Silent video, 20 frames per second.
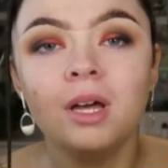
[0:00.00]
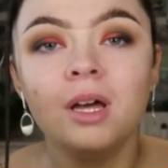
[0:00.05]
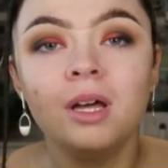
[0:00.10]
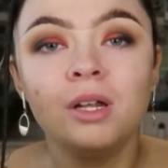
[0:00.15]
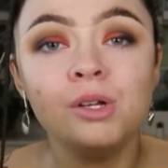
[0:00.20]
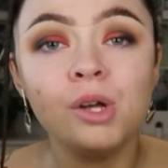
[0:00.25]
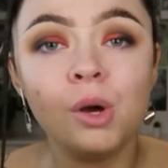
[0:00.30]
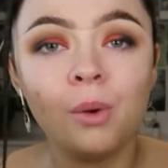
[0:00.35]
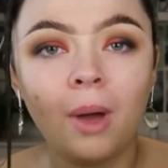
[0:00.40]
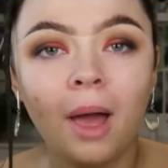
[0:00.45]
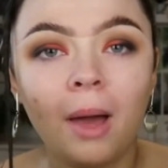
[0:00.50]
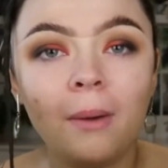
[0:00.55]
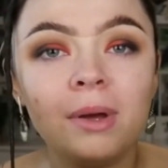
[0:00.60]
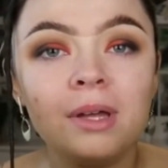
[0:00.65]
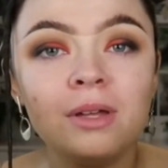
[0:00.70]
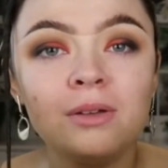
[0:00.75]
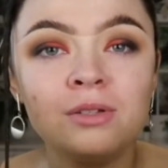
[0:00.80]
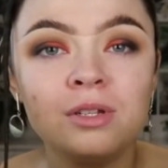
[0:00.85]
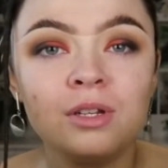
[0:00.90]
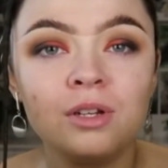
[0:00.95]
No, how I
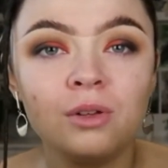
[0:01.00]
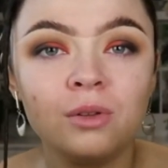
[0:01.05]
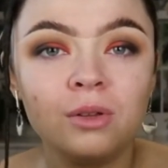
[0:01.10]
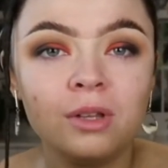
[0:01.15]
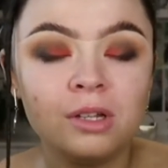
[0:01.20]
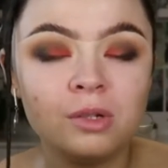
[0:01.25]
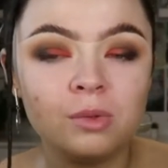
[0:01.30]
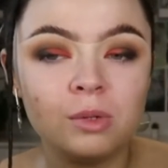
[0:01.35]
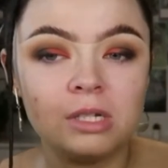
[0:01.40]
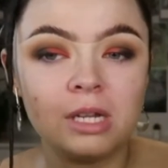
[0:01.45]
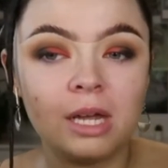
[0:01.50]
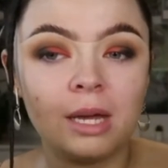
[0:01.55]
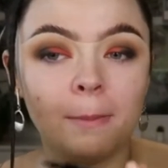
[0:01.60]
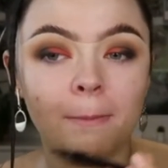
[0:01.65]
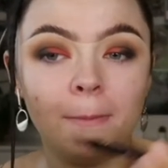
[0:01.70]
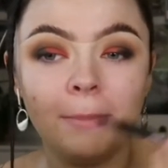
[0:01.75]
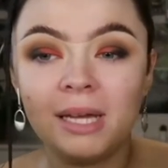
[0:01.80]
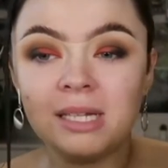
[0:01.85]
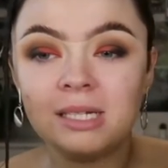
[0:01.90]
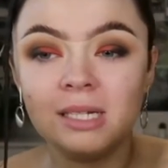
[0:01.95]
used to do this was
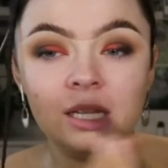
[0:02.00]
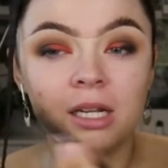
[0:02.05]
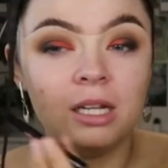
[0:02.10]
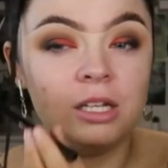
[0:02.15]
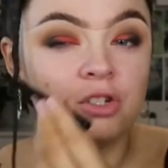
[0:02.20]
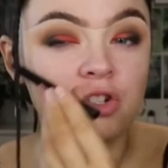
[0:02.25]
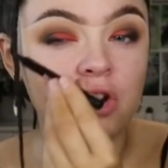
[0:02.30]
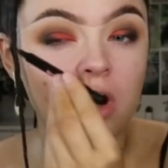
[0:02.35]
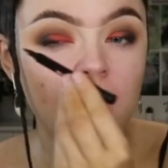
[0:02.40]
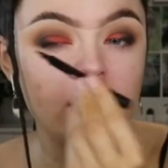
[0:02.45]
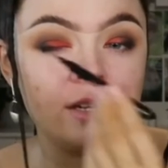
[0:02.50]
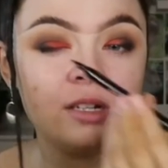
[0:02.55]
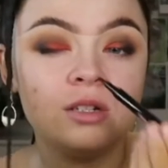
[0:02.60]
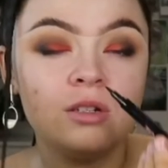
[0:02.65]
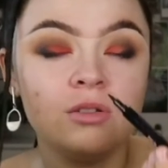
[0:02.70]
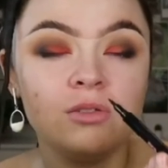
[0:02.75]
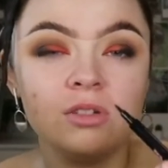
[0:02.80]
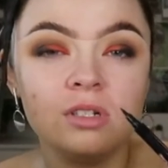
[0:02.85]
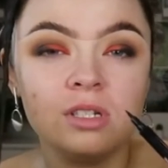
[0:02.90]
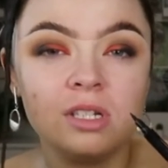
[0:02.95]
like basically try to
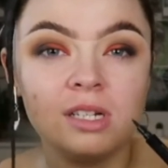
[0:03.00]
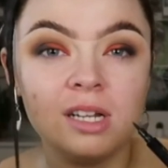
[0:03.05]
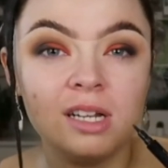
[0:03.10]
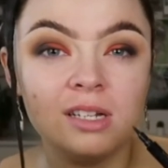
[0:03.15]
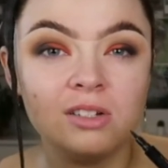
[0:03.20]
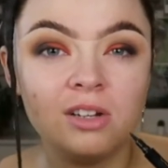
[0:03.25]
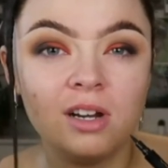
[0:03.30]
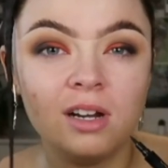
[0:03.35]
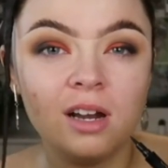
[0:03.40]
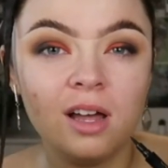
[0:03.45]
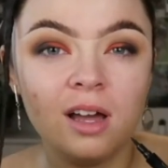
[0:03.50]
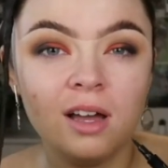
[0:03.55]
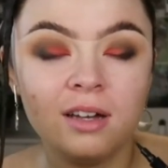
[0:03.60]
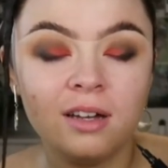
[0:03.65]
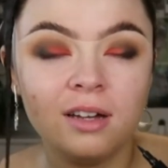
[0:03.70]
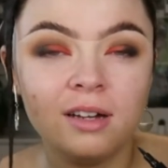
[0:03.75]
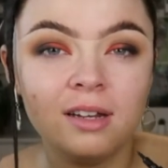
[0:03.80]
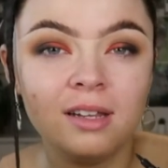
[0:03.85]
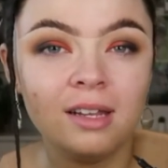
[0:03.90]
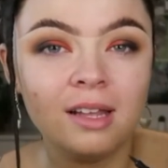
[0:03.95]
do just a dead straight line
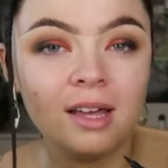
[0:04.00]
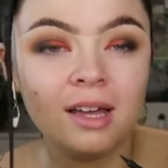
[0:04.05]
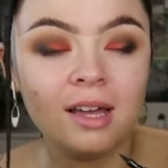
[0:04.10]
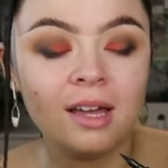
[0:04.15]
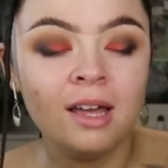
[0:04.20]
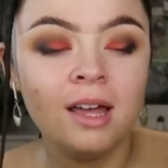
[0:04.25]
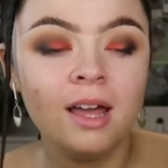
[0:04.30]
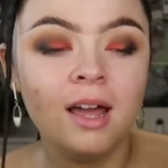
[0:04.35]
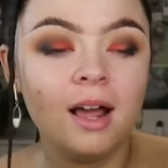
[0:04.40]
kind of thing,